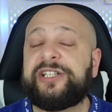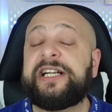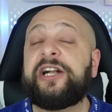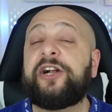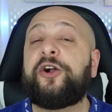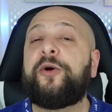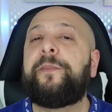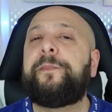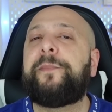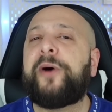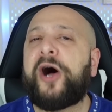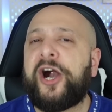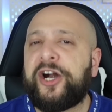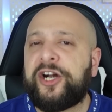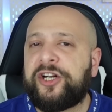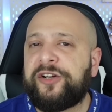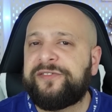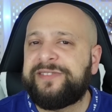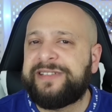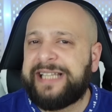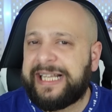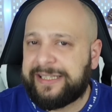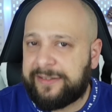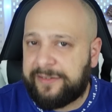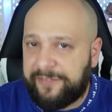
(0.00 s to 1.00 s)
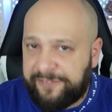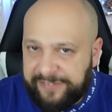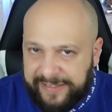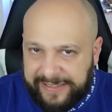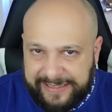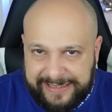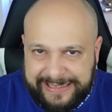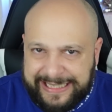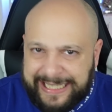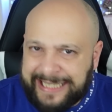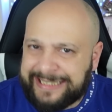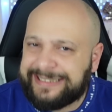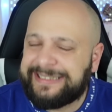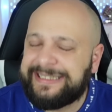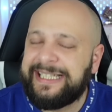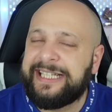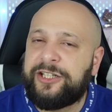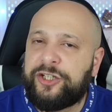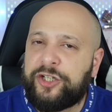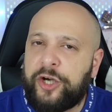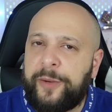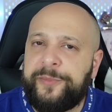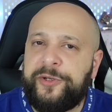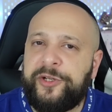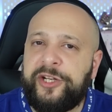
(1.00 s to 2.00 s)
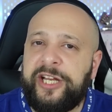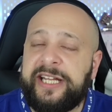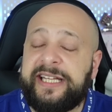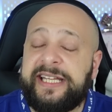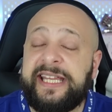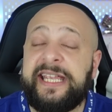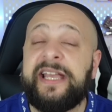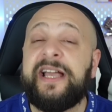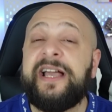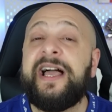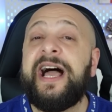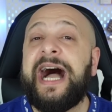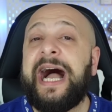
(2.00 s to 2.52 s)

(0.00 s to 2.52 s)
that are part of that fantastic community.